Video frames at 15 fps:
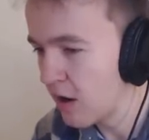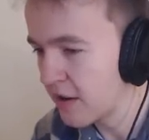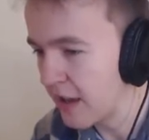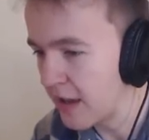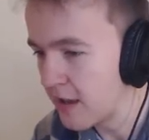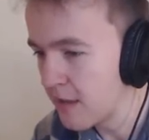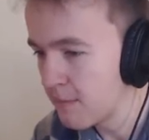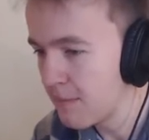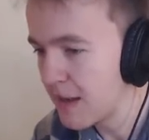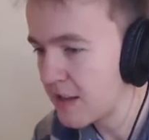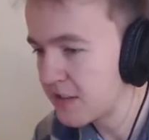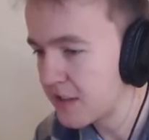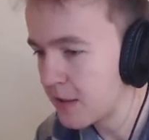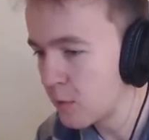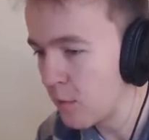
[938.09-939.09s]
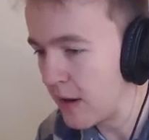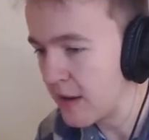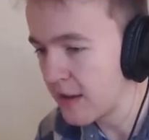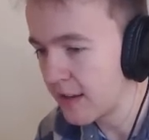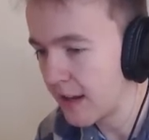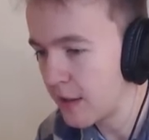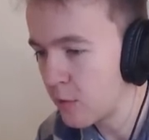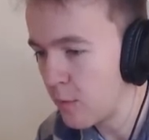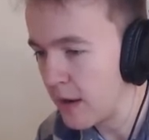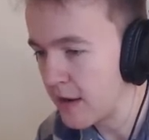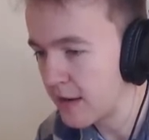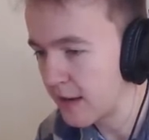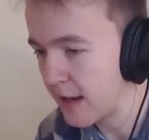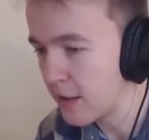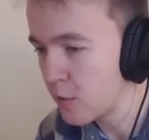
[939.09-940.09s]
Okay, melon's in the way. Get out of the
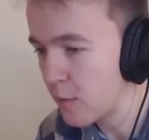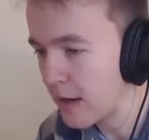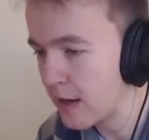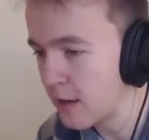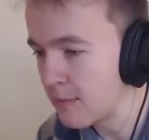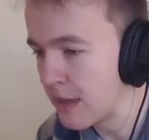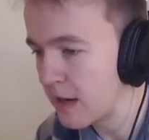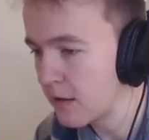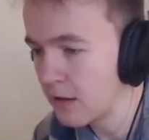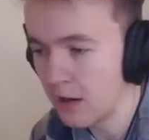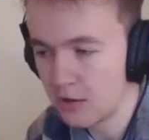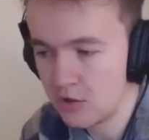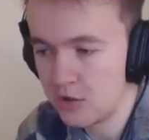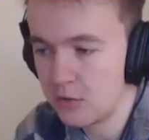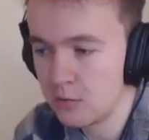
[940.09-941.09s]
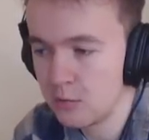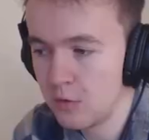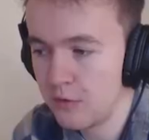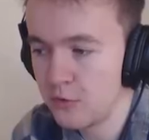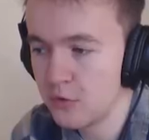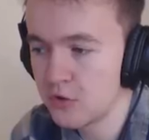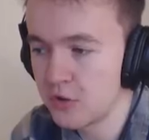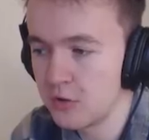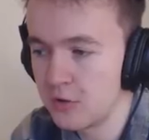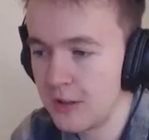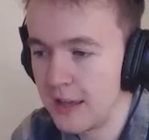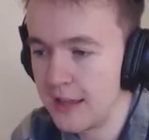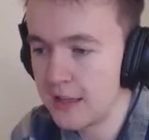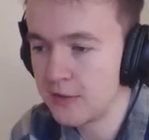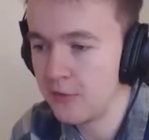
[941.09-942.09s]
way. Get out of the way, little melon. Actually, well, if yours can
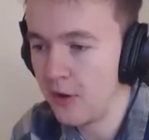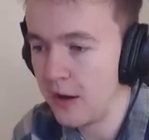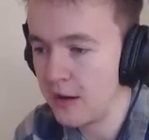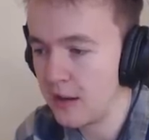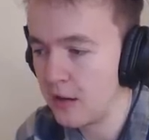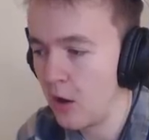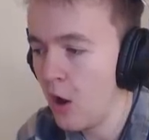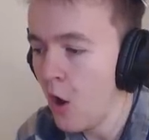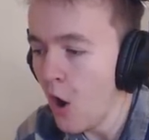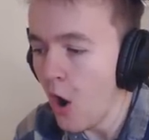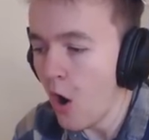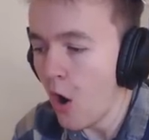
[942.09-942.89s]
do that, that's fine. And